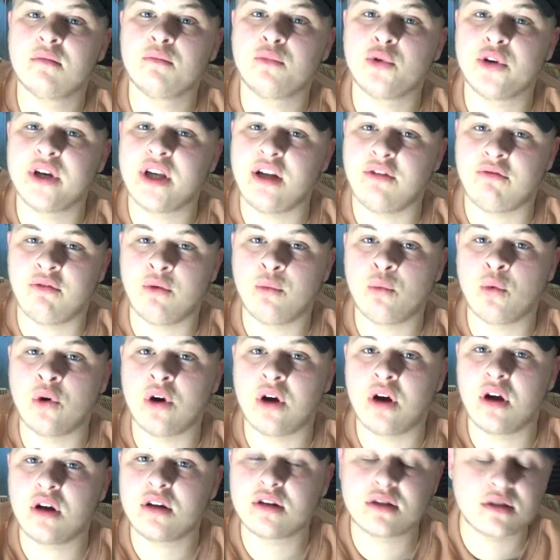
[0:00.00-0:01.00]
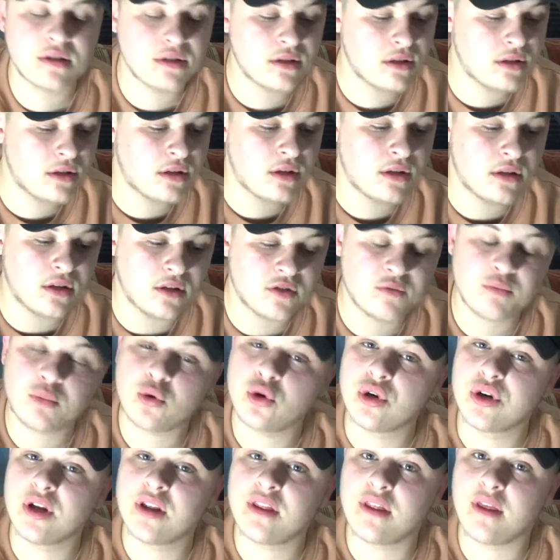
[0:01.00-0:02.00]
but even worse. Let's
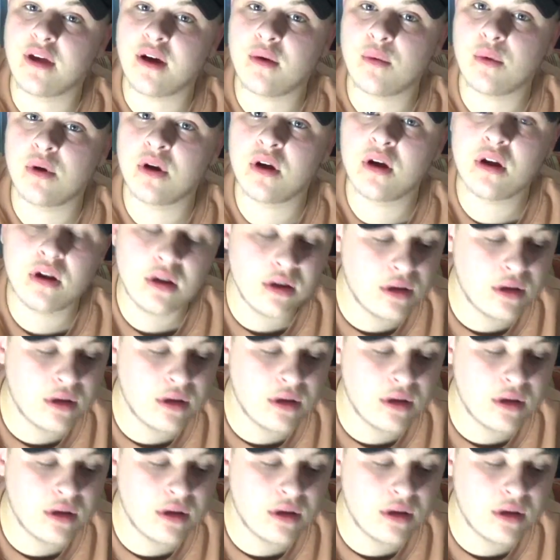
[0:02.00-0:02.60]
put it that way.